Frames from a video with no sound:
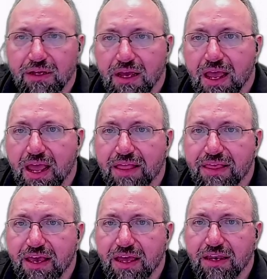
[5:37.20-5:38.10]
and
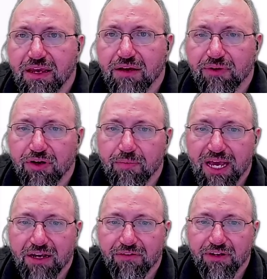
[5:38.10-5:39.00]
then we go
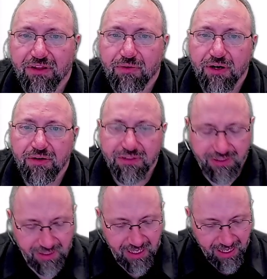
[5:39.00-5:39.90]
back over to the quote,
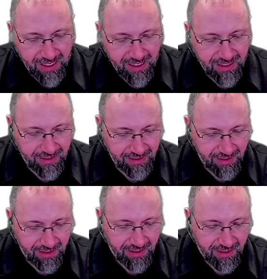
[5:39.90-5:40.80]
and
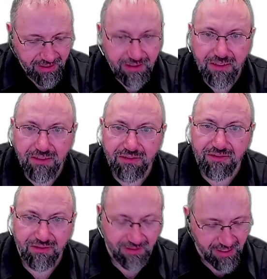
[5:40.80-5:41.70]

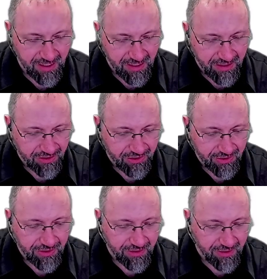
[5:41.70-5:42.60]
this
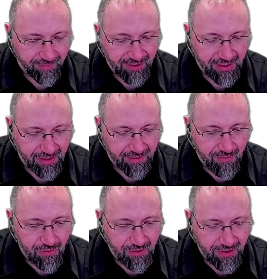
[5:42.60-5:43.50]
should be
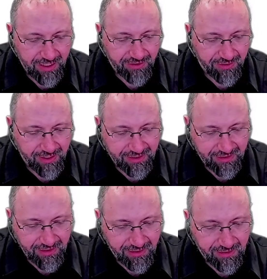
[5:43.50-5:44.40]
more
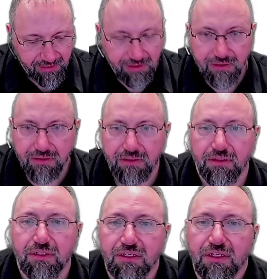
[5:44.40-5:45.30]
interesting.
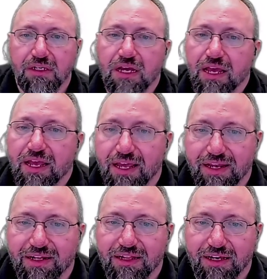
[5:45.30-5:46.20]
And click on